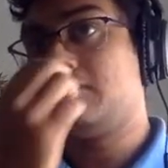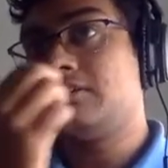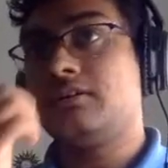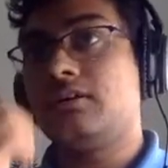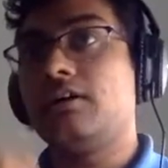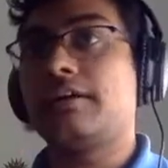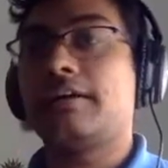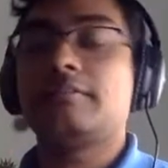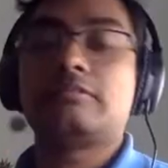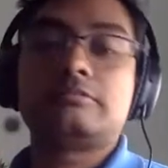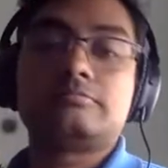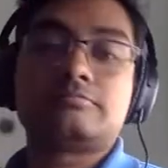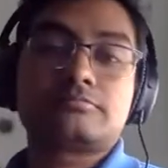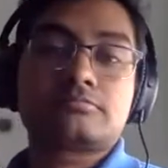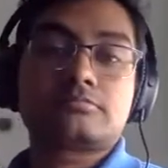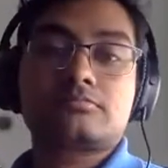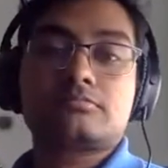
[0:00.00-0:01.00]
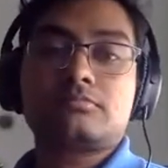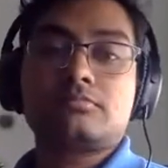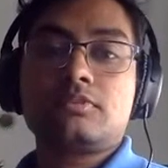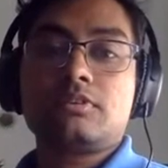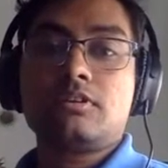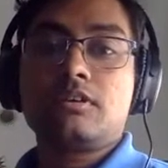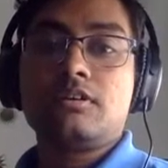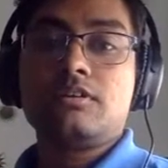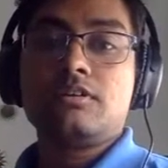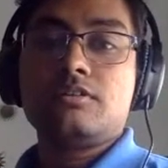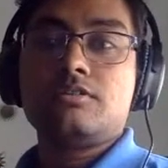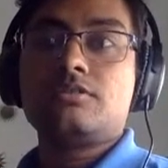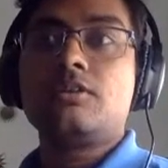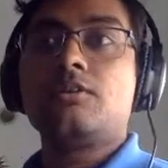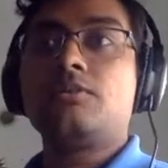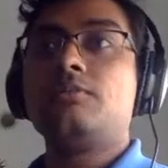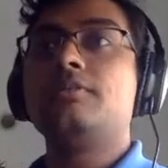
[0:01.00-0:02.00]
Okay,
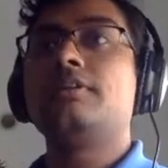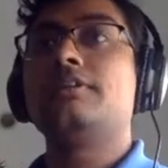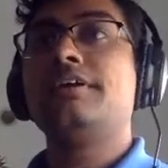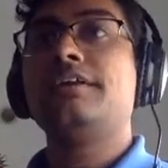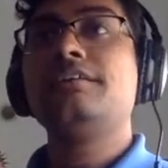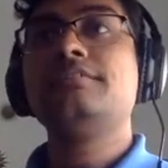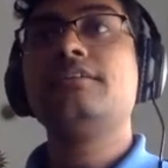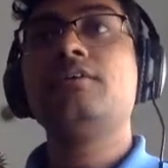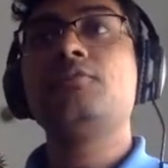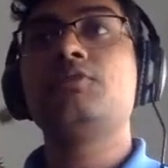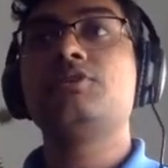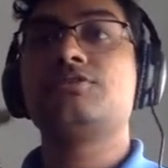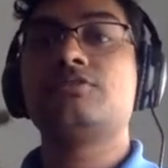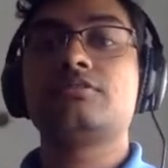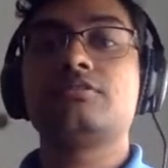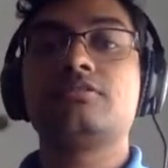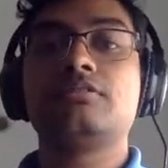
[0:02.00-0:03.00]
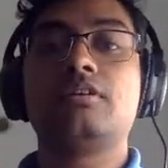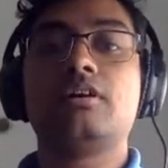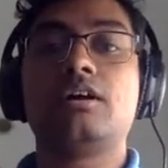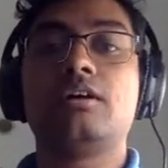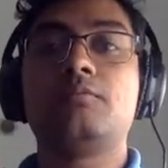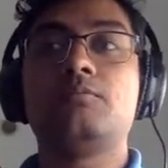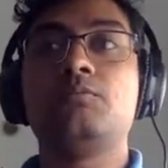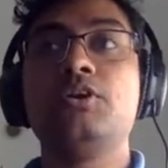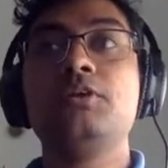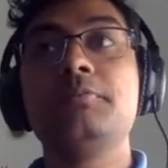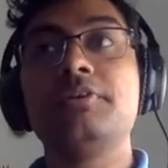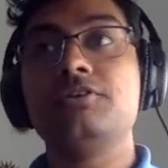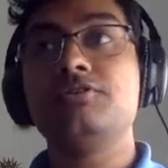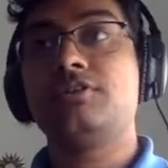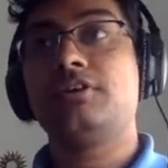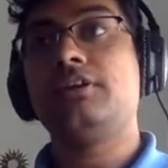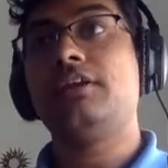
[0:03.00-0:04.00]
so the data set which we'll be
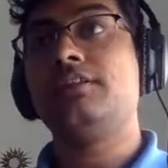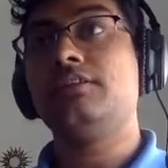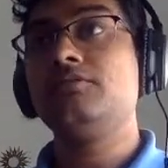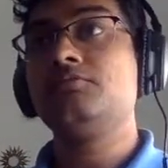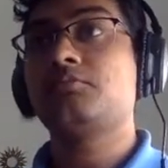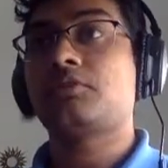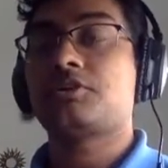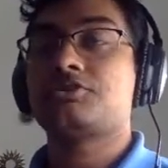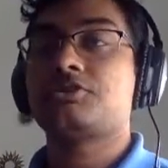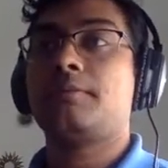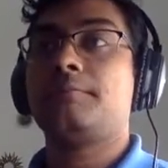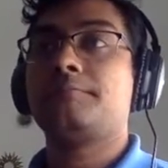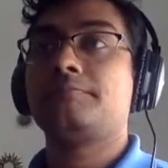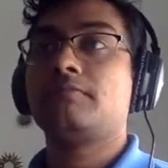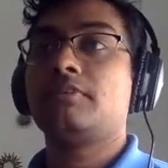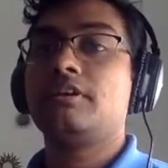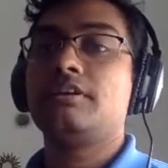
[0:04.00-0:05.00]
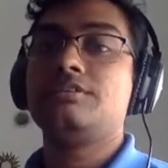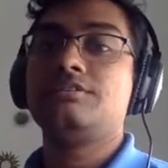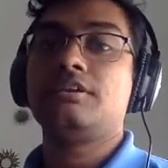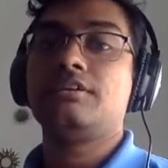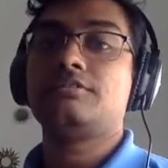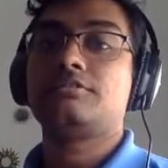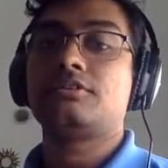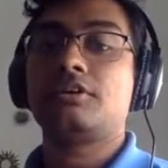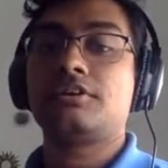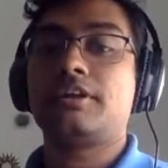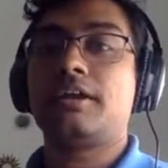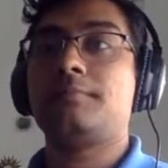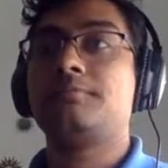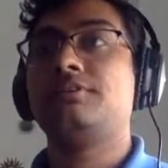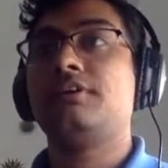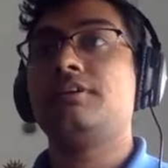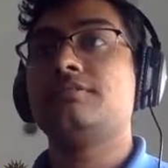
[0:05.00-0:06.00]
using in this workshop is a star
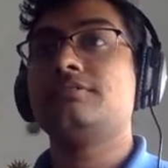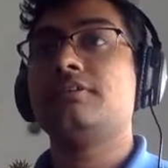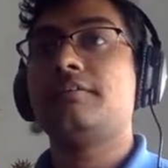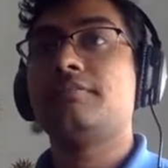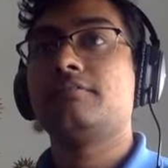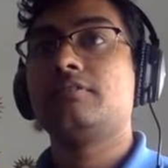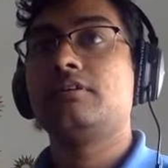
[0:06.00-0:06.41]
types data set.